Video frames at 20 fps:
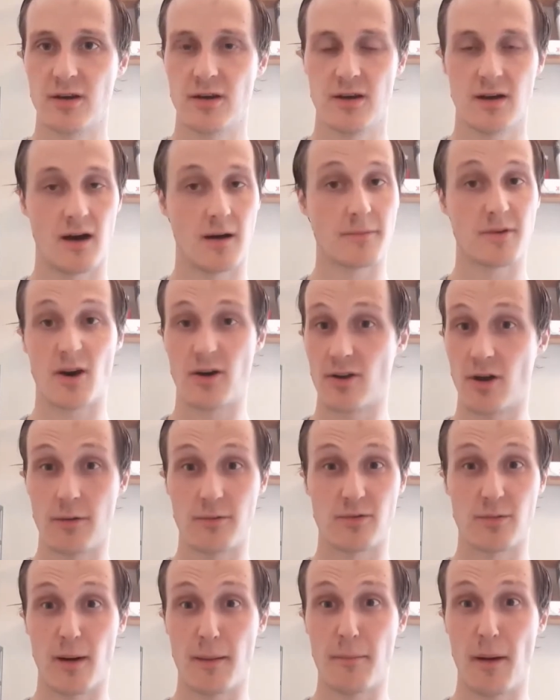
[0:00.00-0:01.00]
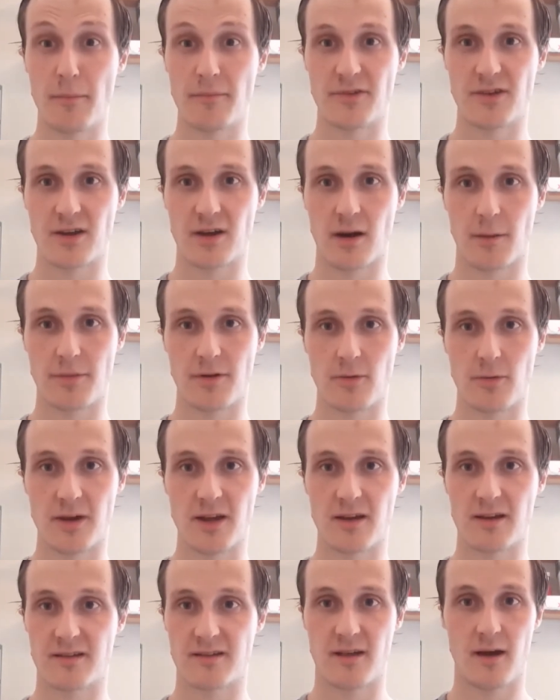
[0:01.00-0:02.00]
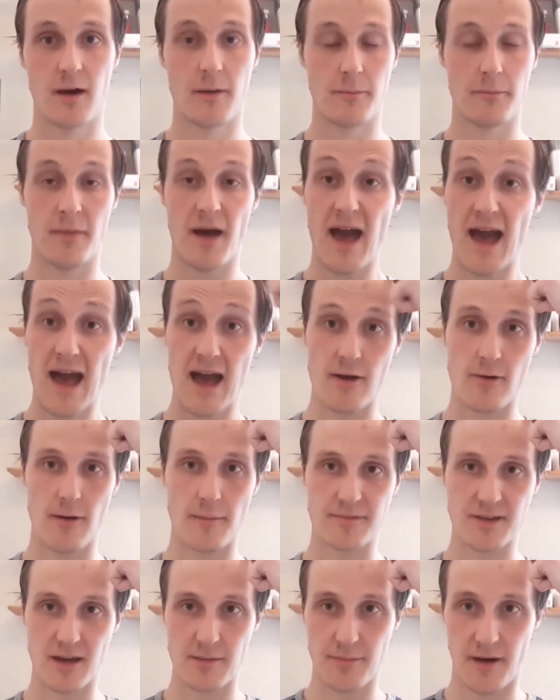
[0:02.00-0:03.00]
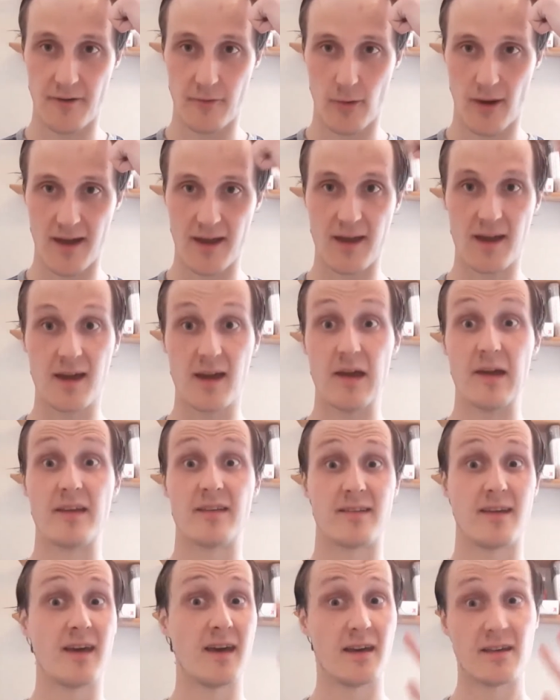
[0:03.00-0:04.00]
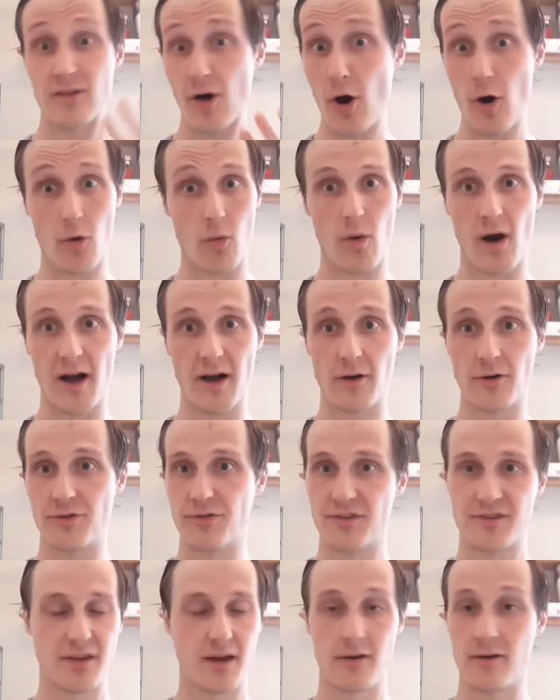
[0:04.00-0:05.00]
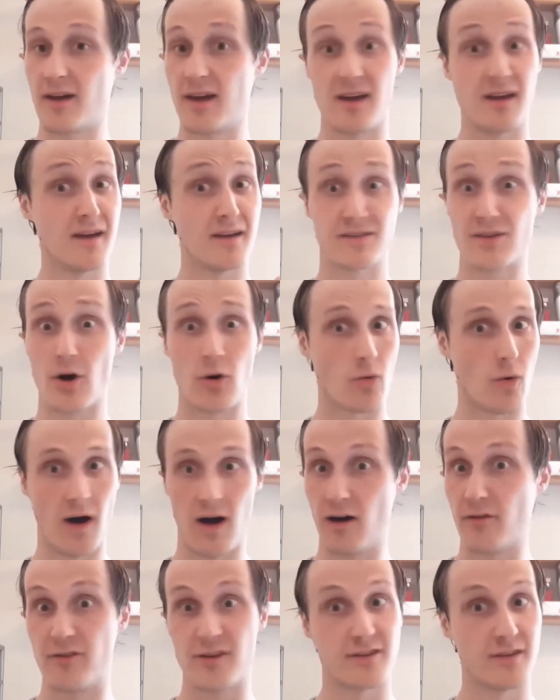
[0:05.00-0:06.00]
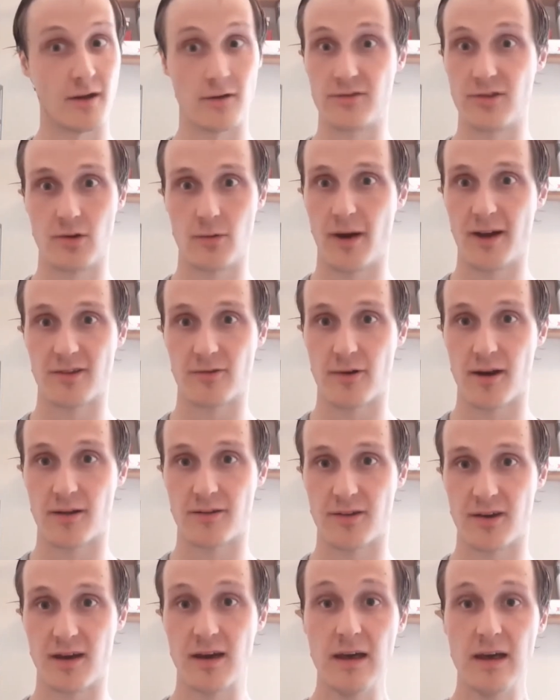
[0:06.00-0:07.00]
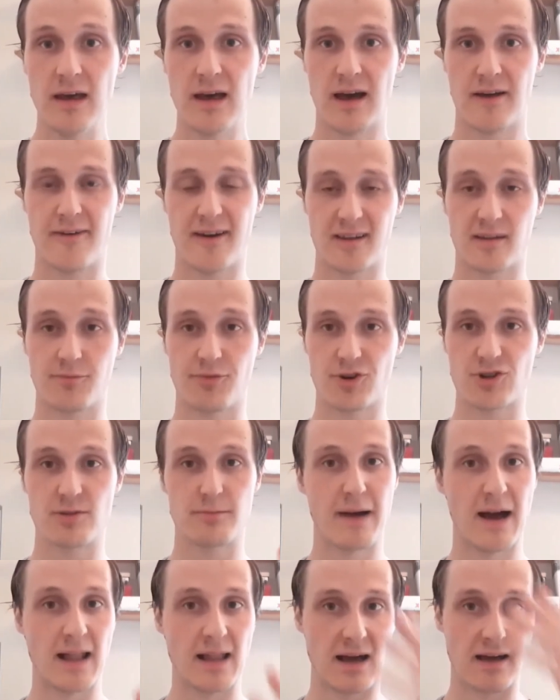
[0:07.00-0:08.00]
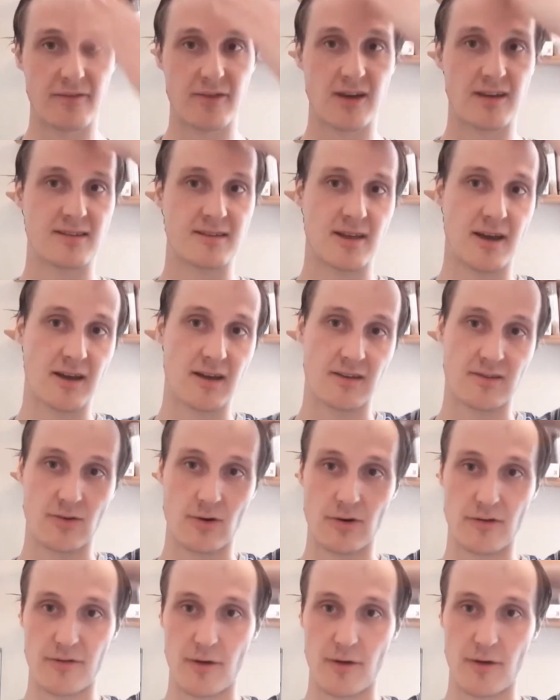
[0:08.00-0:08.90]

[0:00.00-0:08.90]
I'm going home to my mum's in a couple of weeks. Hair update, by the way, it is hog wild. It is hog wild. There's no two ways around it. I've had to brush it back like this, like a sort of